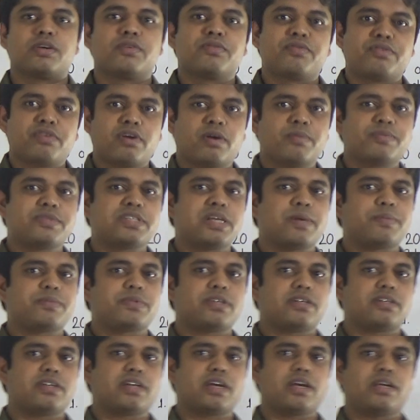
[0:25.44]
From
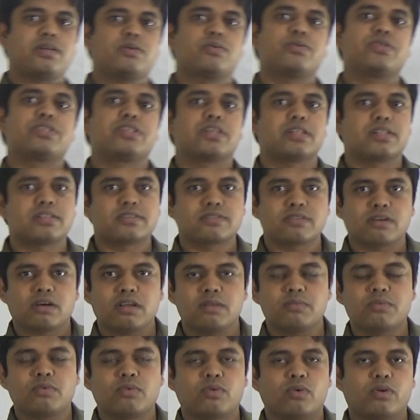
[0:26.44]
chapter 9 we shall
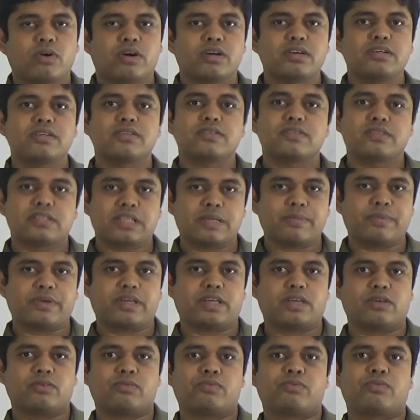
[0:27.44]
solve one
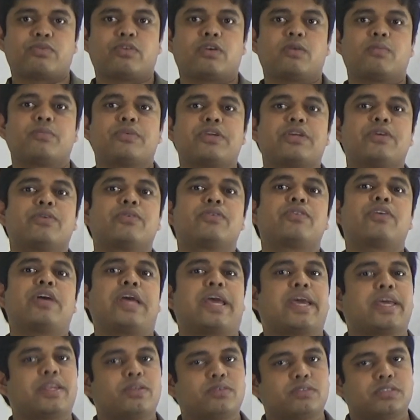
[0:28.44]
CBQ from your
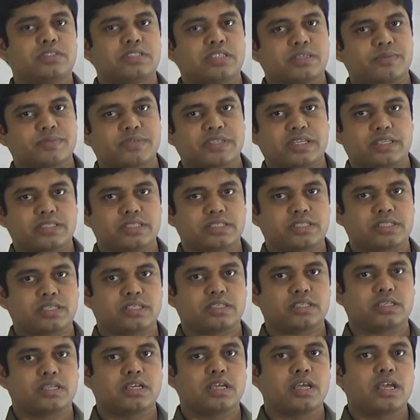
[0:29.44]
annual term
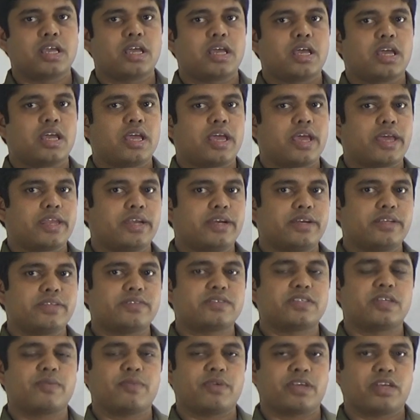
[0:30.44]
suggestion. And it is
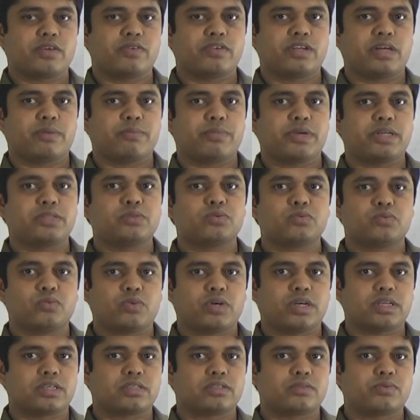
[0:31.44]
CBQ number
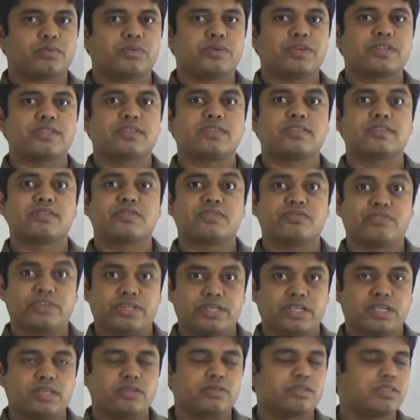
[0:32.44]
1, which is
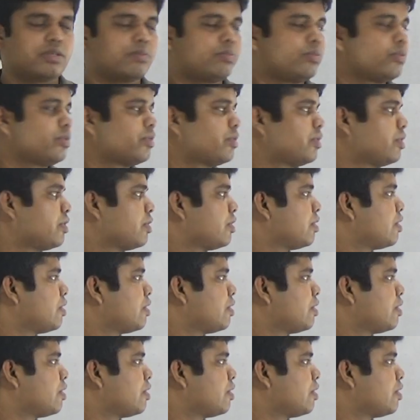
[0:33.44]
written on the board.